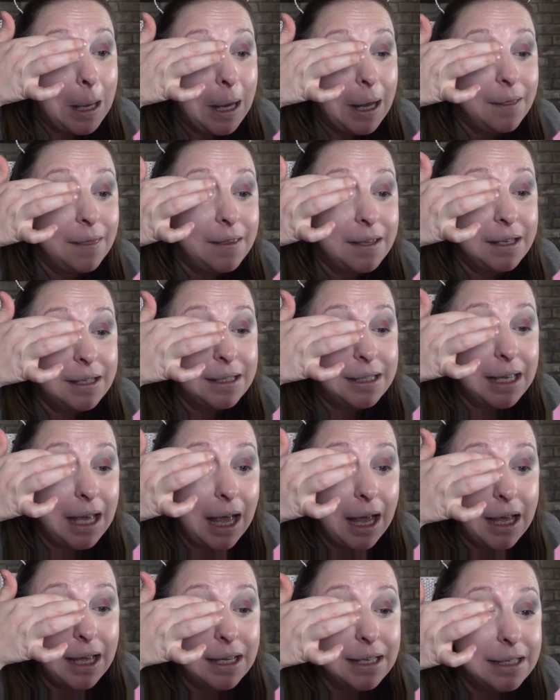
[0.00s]
and this
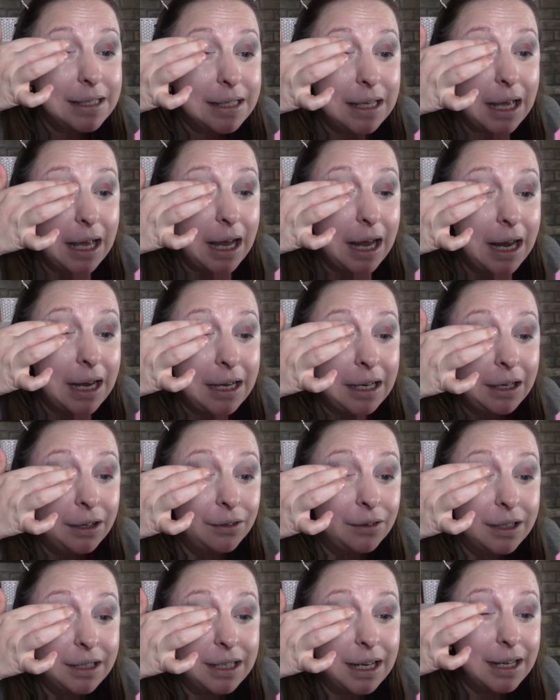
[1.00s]
has an
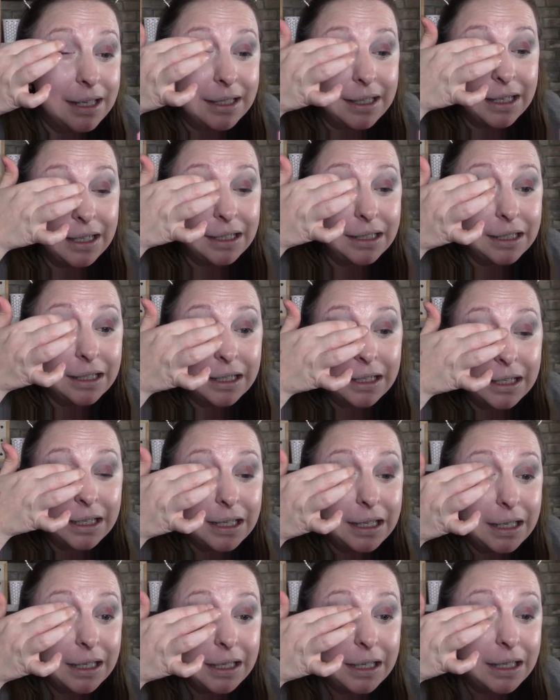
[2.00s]
iridescent
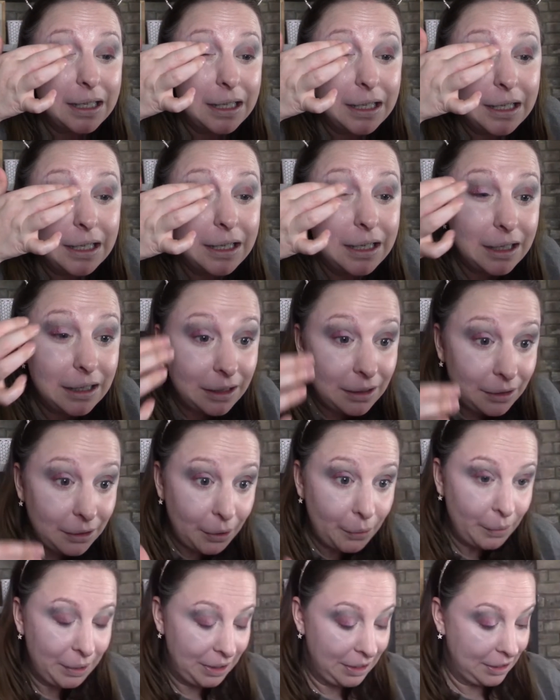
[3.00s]

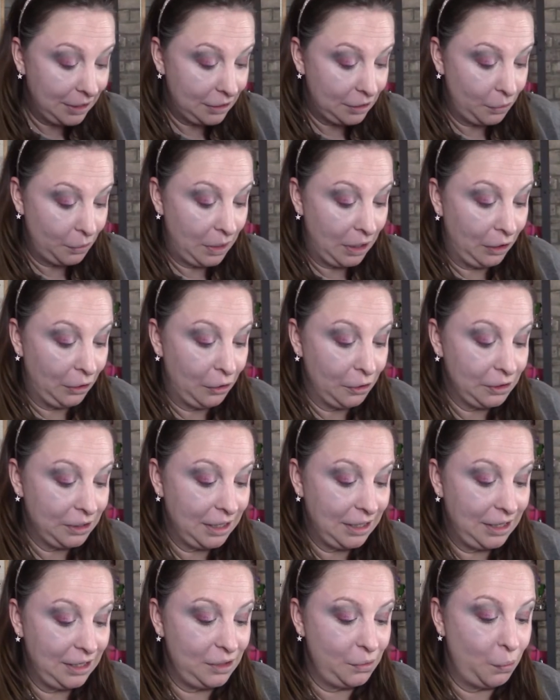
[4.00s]
glow in it, so it looks
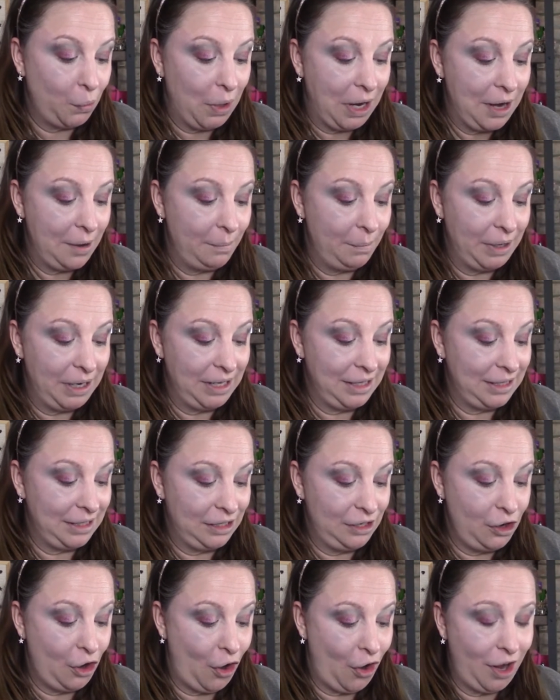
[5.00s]
like it's white, but it's
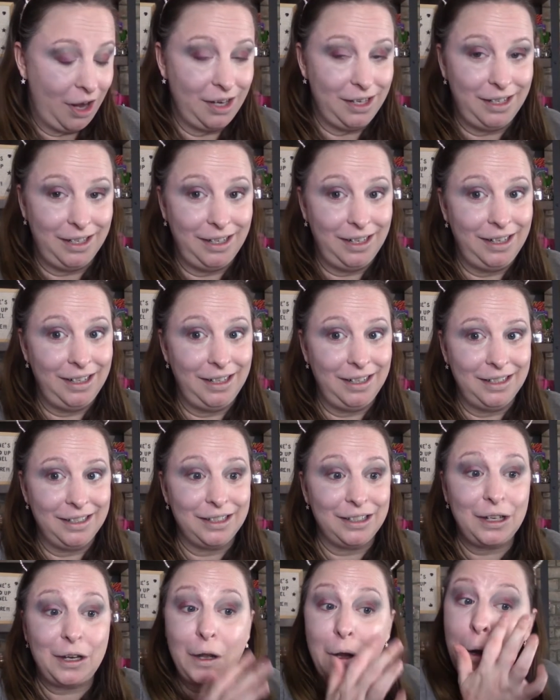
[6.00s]
not. It
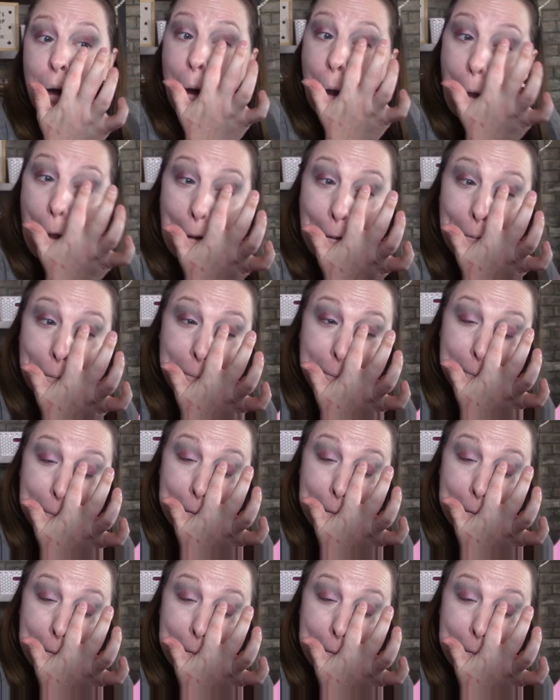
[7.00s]
is not.